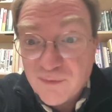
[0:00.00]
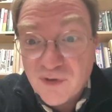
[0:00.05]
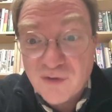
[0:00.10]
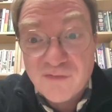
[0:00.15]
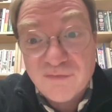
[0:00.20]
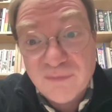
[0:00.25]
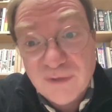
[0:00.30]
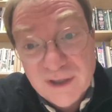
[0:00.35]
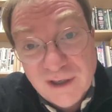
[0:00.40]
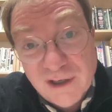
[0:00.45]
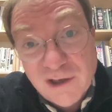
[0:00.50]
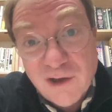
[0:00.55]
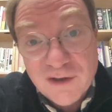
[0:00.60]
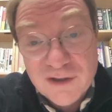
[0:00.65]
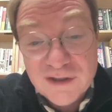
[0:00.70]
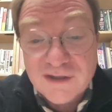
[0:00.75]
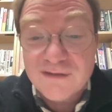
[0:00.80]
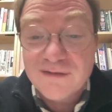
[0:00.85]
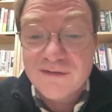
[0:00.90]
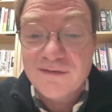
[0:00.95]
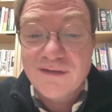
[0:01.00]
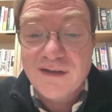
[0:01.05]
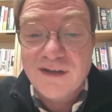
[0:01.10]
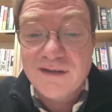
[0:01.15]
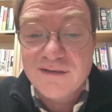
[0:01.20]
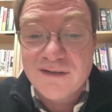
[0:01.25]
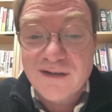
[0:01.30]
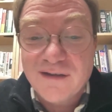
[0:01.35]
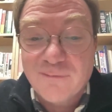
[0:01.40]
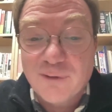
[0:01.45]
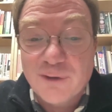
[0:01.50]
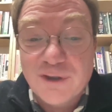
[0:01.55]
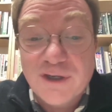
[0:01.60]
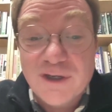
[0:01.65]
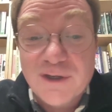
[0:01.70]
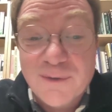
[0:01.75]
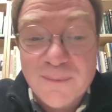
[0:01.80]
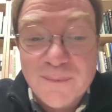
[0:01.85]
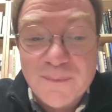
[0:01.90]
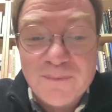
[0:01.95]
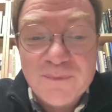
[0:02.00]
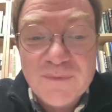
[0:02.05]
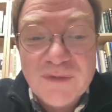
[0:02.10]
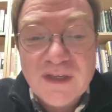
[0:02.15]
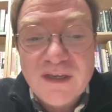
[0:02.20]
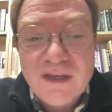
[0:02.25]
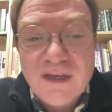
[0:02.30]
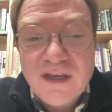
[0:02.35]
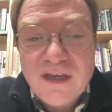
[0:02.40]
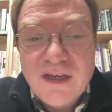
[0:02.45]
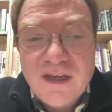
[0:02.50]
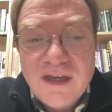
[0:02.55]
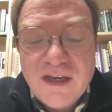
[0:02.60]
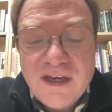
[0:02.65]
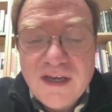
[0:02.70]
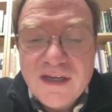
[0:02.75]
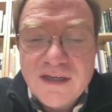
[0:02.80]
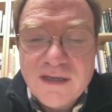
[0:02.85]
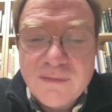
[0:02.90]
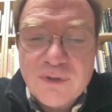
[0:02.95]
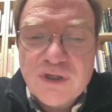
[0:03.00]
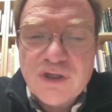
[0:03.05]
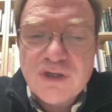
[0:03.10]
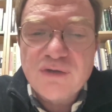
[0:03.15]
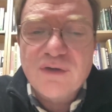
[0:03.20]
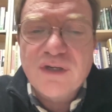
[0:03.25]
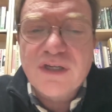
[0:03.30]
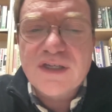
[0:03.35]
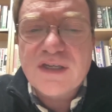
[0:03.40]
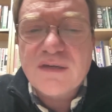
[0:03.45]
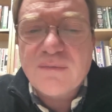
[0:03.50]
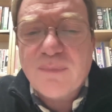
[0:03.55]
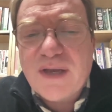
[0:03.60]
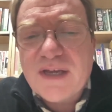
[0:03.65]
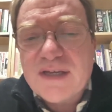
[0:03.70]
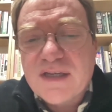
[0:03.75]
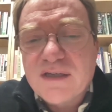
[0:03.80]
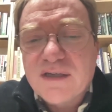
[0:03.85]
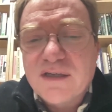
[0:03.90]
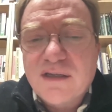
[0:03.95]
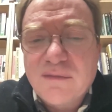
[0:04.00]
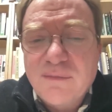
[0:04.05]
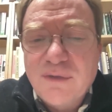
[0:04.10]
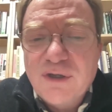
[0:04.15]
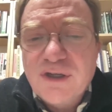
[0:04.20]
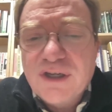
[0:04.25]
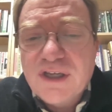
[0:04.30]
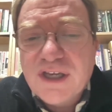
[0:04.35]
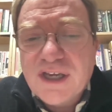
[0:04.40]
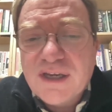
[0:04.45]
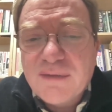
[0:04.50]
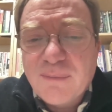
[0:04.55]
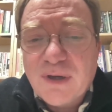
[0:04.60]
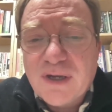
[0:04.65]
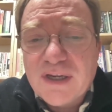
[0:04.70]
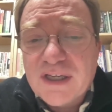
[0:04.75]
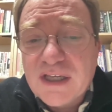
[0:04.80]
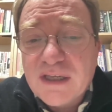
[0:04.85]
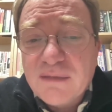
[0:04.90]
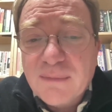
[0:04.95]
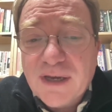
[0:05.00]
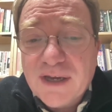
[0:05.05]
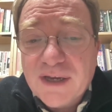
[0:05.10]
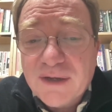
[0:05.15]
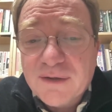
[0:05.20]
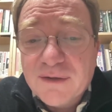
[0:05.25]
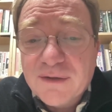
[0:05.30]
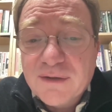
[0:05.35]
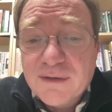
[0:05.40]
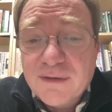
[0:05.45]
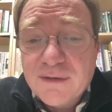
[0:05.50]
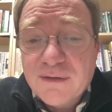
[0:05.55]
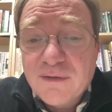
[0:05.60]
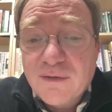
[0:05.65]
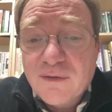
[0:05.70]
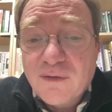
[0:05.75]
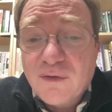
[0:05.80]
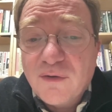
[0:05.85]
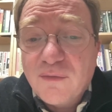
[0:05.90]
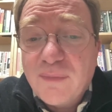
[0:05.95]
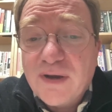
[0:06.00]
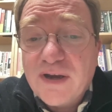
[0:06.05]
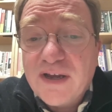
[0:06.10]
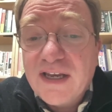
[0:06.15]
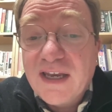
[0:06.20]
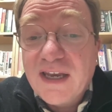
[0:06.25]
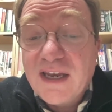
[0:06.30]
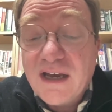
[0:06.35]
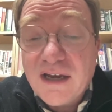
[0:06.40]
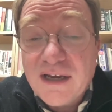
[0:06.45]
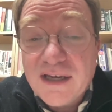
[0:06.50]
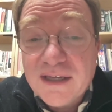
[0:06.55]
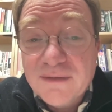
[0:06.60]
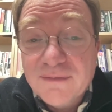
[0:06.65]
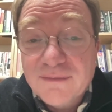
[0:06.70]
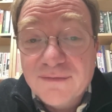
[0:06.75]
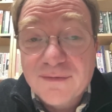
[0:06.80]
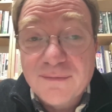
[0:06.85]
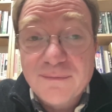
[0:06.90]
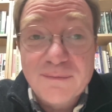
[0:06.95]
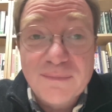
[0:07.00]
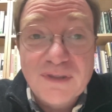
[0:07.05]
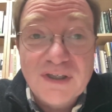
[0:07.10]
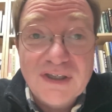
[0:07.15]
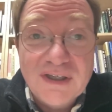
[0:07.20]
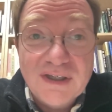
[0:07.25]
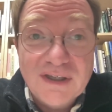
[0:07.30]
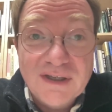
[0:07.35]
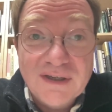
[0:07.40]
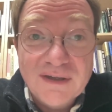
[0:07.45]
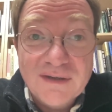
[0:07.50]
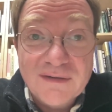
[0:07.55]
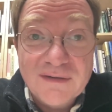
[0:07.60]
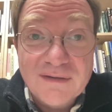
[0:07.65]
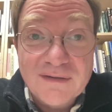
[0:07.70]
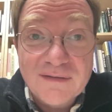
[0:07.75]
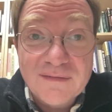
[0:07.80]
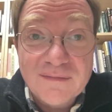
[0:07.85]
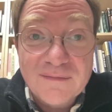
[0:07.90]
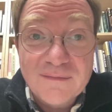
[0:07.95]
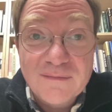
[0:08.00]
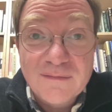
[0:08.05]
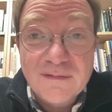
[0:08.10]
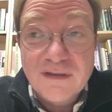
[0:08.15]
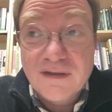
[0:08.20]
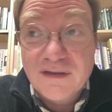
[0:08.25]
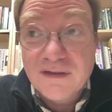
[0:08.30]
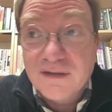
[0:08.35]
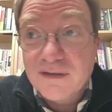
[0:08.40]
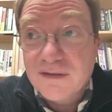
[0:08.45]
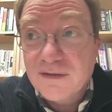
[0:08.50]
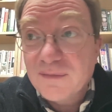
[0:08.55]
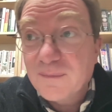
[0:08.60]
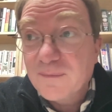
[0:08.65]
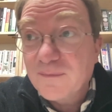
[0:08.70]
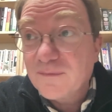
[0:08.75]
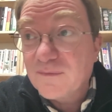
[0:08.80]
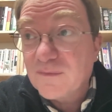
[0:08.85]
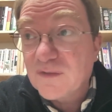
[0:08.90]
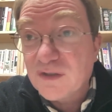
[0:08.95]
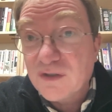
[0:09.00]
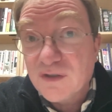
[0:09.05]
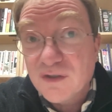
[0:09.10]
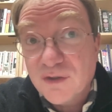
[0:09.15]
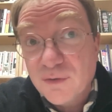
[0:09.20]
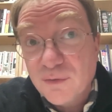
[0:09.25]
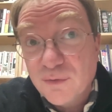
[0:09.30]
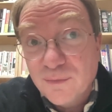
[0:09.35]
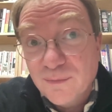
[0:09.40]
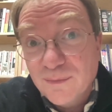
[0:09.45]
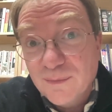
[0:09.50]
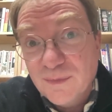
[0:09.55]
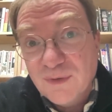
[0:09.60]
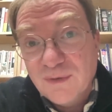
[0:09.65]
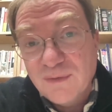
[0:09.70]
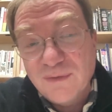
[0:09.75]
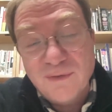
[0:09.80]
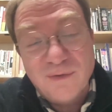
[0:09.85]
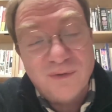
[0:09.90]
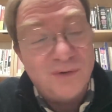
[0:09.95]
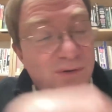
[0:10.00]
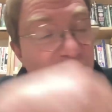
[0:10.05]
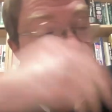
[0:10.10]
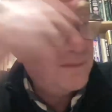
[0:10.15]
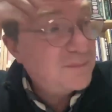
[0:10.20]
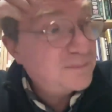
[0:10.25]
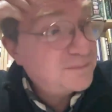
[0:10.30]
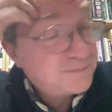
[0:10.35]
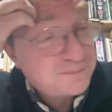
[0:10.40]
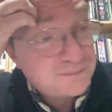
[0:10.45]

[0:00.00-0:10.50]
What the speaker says: probably a lot. I want to know. Number two, is it better to communicate by email or by live media like Zoom or